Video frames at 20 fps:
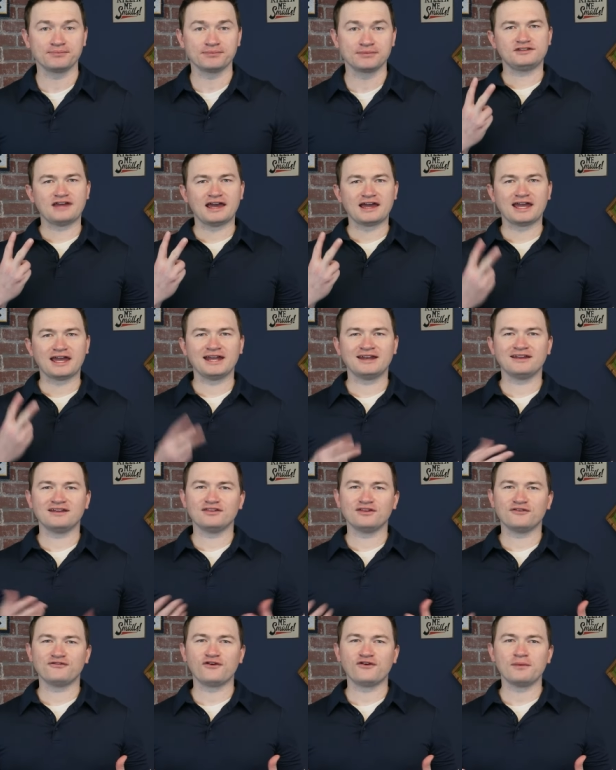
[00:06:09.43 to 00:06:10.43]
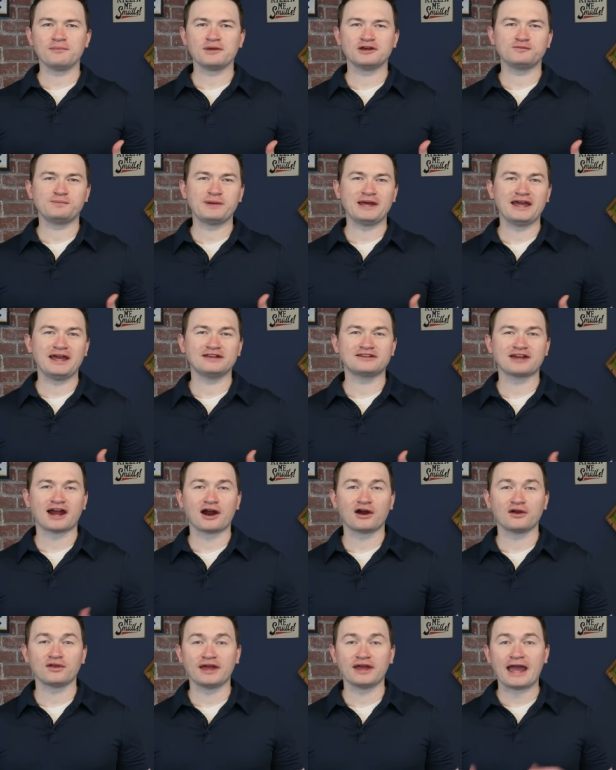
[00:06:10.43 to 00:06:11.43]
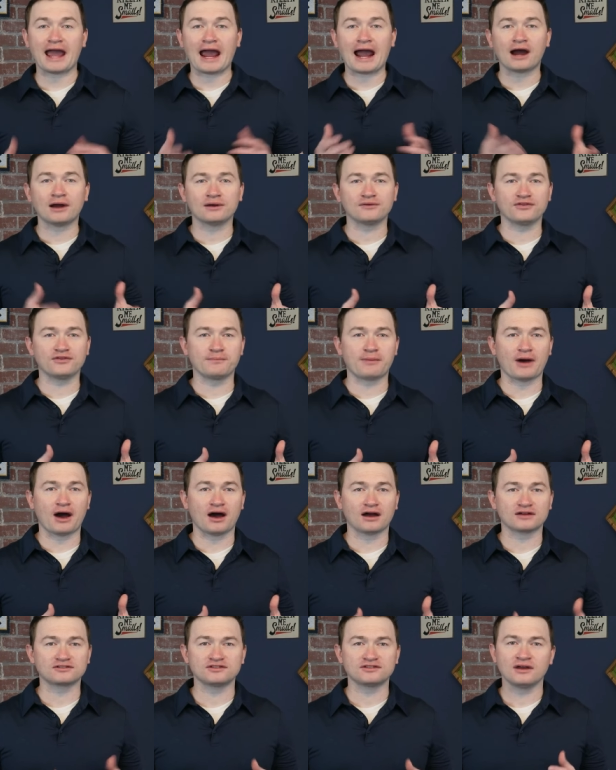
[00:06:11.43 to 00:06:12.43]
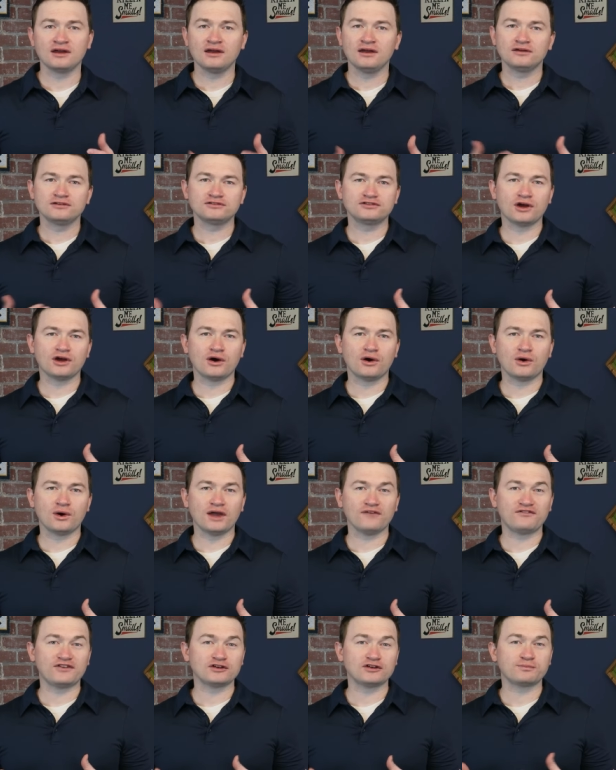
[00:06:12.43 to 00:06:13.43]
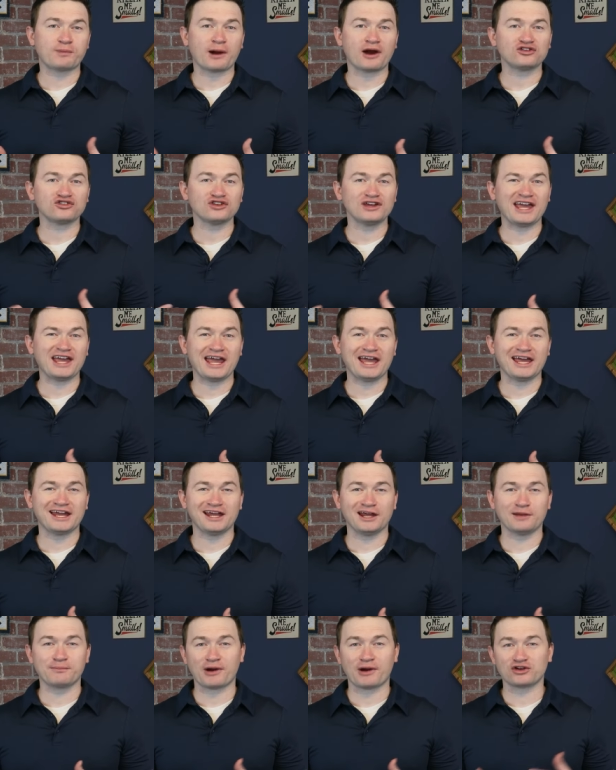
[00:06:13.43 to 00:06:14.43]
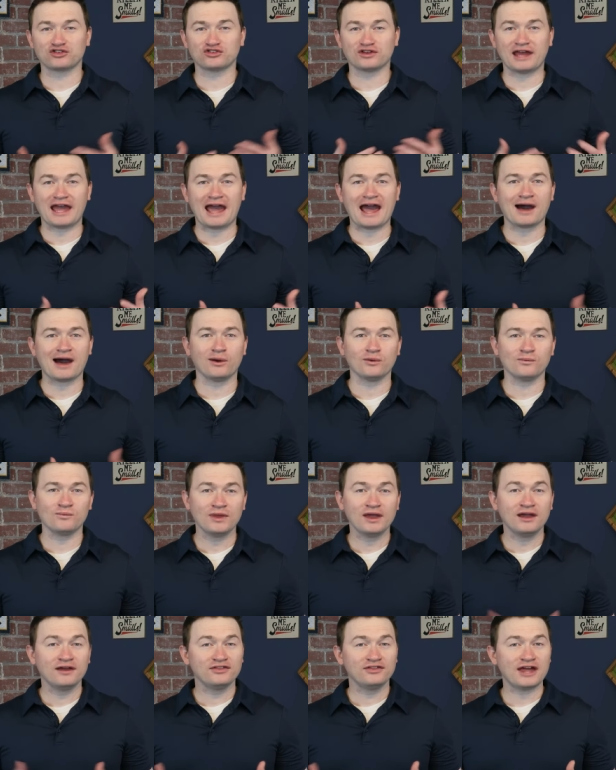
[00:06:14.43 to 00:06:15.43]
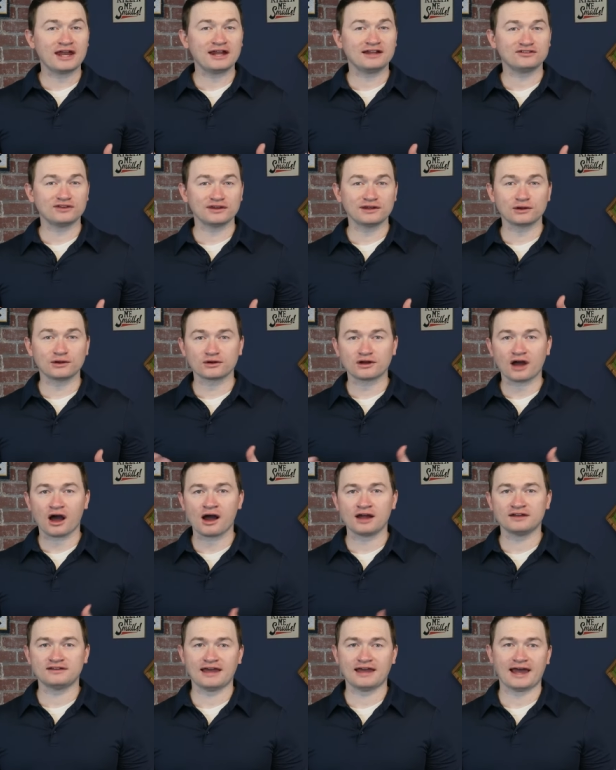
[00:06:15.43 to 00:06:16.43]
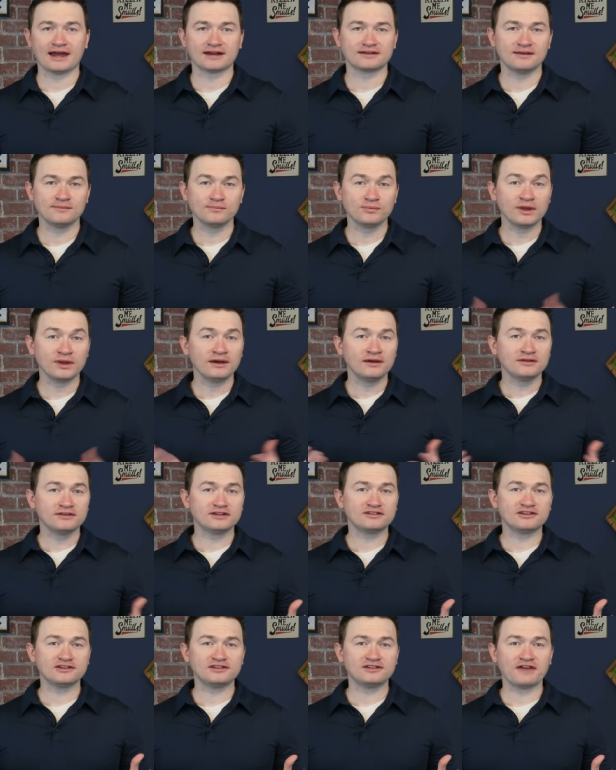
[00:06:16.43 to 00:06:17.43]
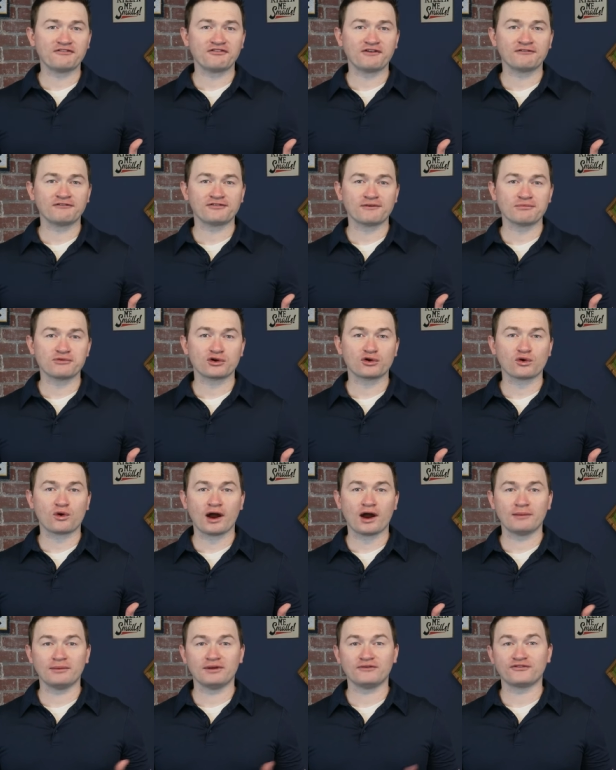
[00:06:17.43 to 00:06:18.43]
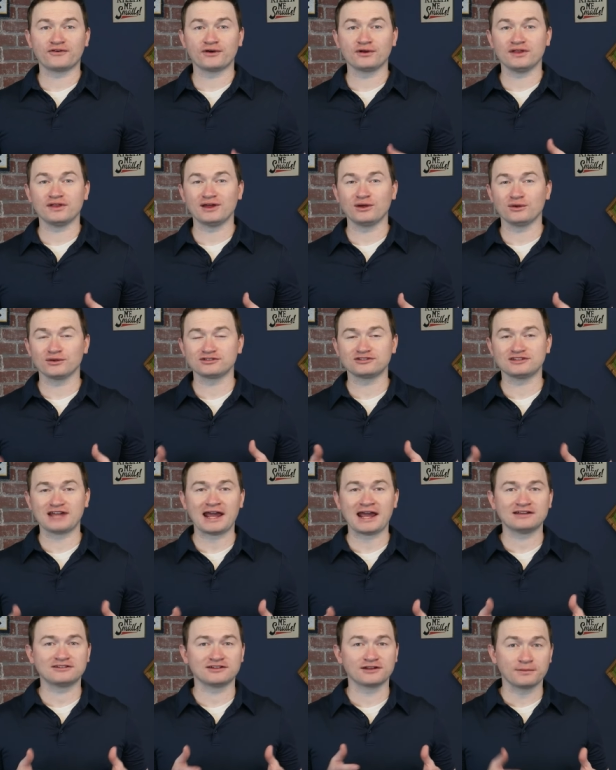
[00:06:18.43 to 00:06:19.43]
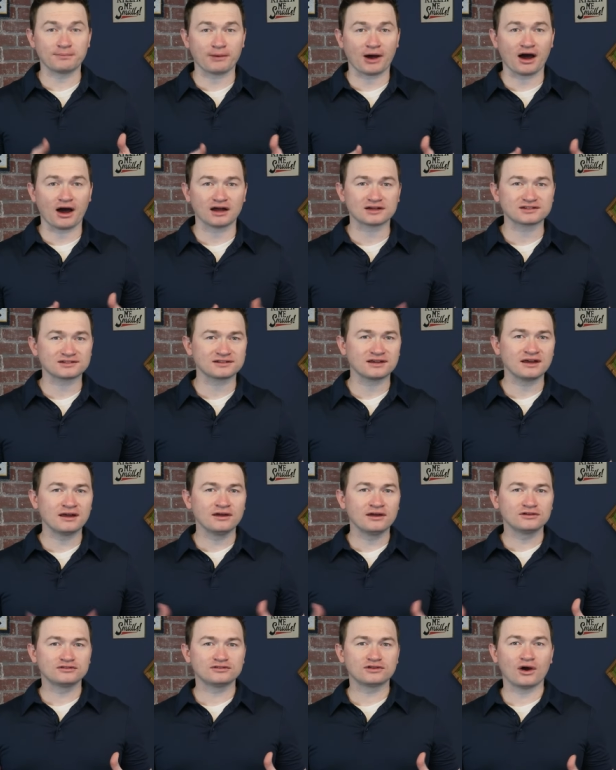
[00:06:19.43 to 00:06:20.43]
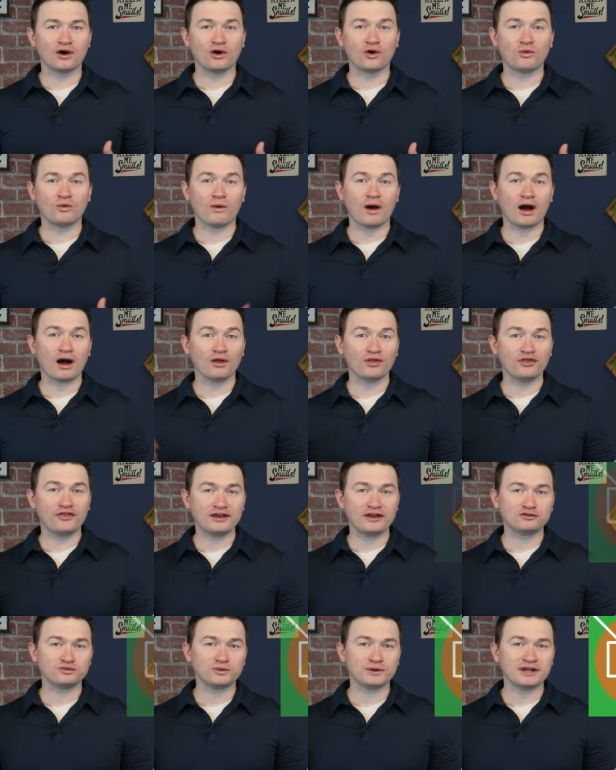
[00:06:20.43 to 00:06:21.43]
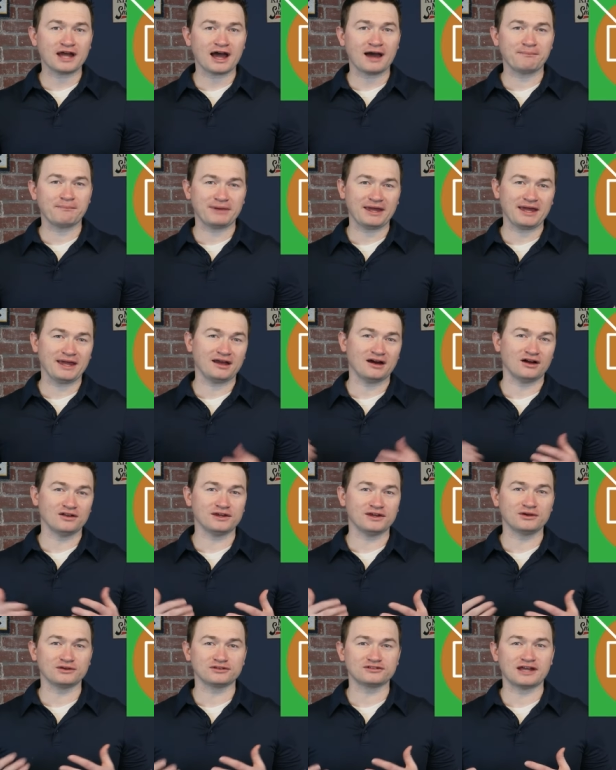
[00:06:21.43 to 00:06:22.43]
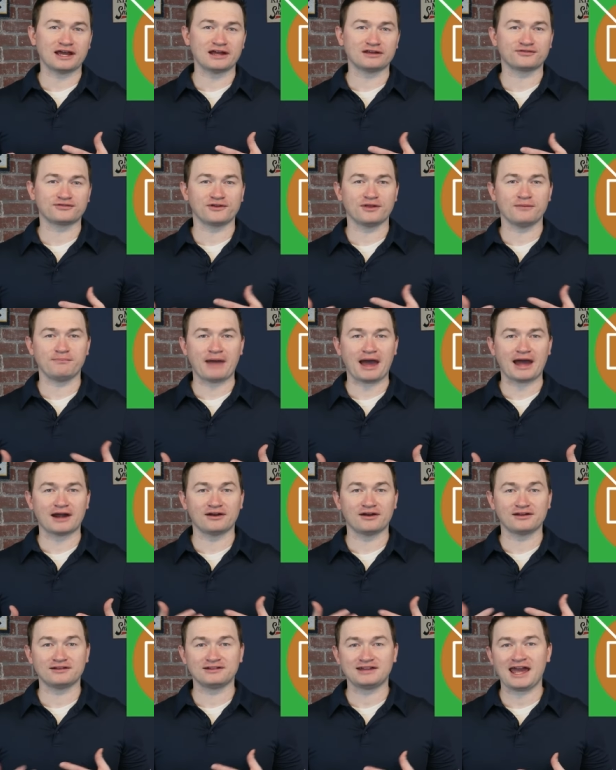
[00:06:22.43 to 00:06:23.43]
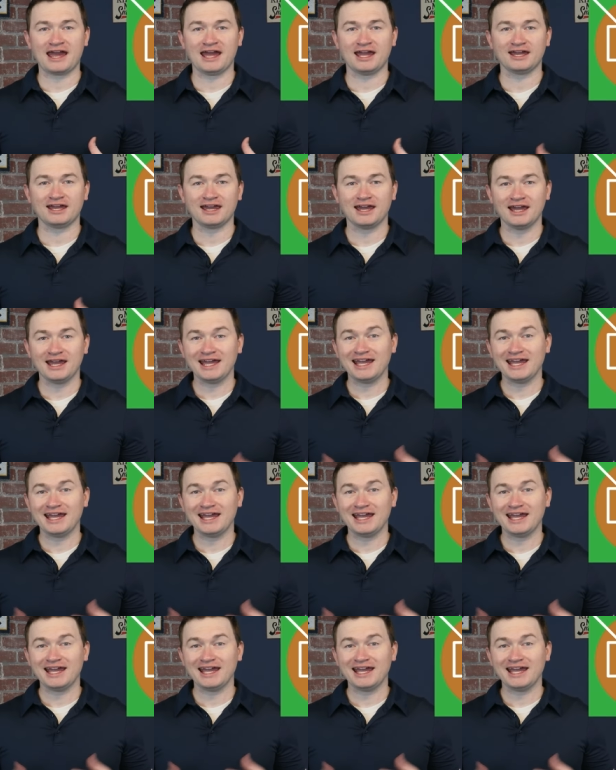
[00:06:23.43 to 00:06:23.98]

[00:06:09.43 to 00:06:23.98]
Second, the foot must be entirely out of the box, so if it is partially in and partially out, then it's legal contact. This is different from the requirement for a legal stance in the box, so while this would not be a legal stance for the batter to take,